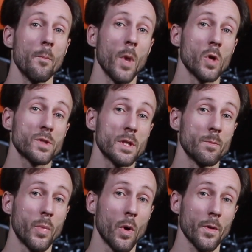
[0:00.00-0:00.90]
Most
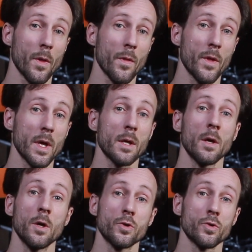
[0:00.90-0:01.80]
important thing
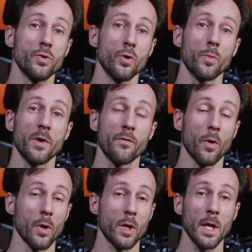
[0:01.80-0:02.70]
to do
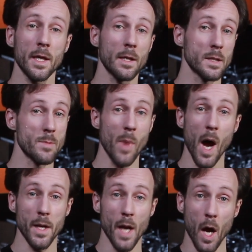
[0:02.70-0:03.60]
before clicking the
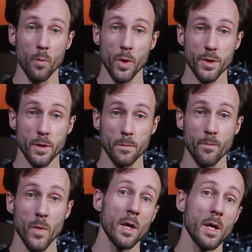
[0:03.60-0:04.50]
buy now button
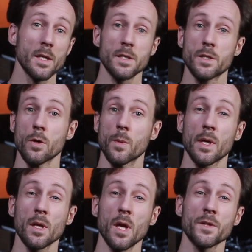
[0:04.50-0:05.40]
is
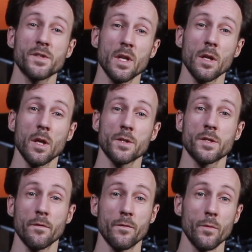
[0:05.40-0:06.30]
doing lots and lots of